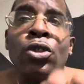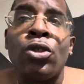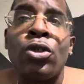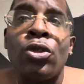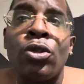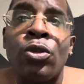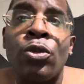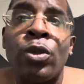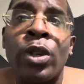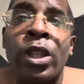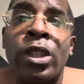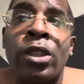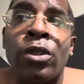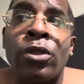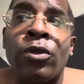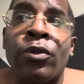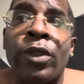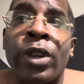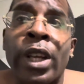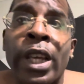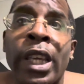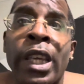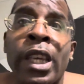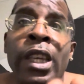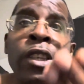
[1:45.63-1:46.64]
You at the
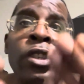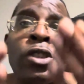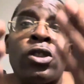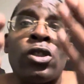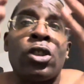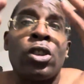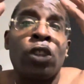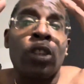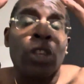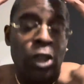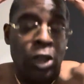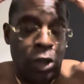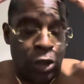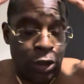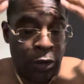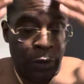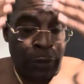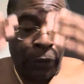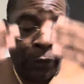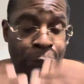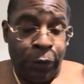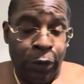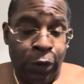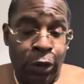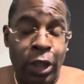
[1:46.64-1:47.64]
range, you're
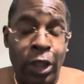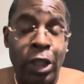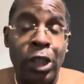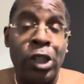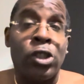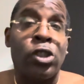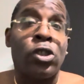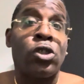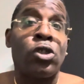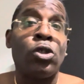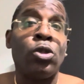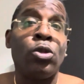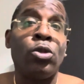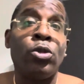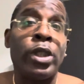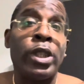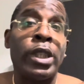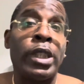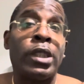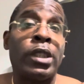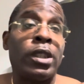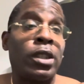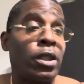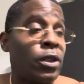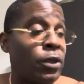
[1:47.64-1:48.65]
fully suited,